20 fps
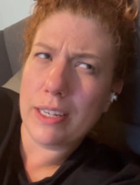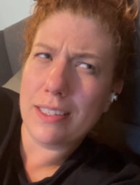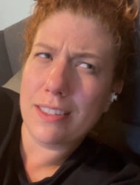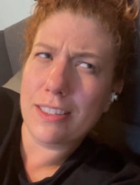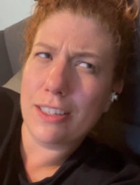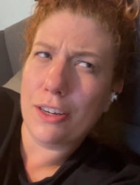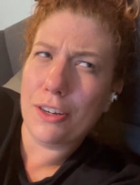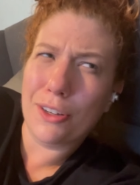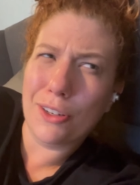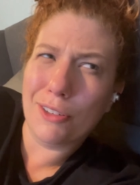
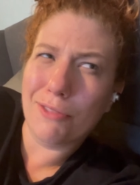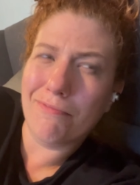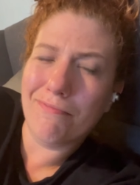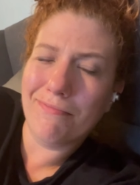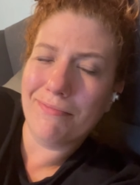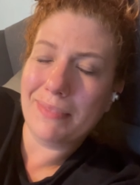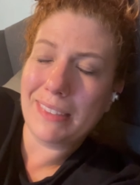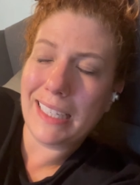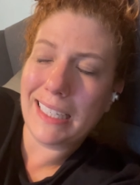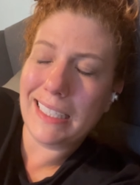So
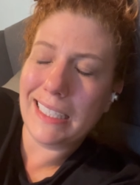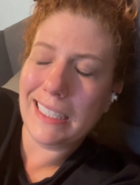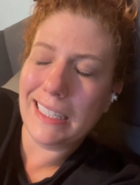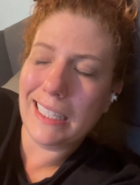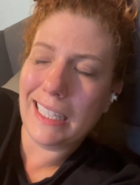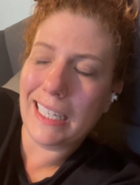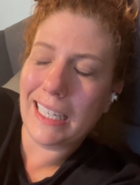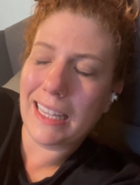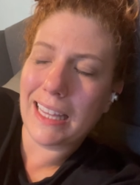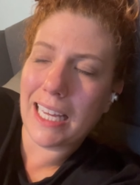I didn't
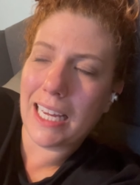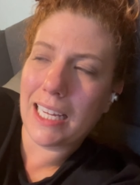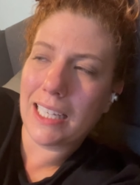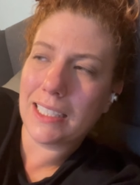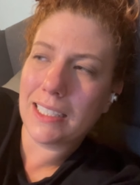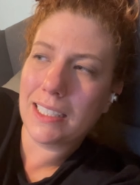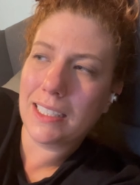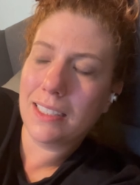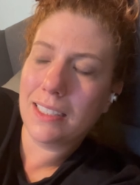like that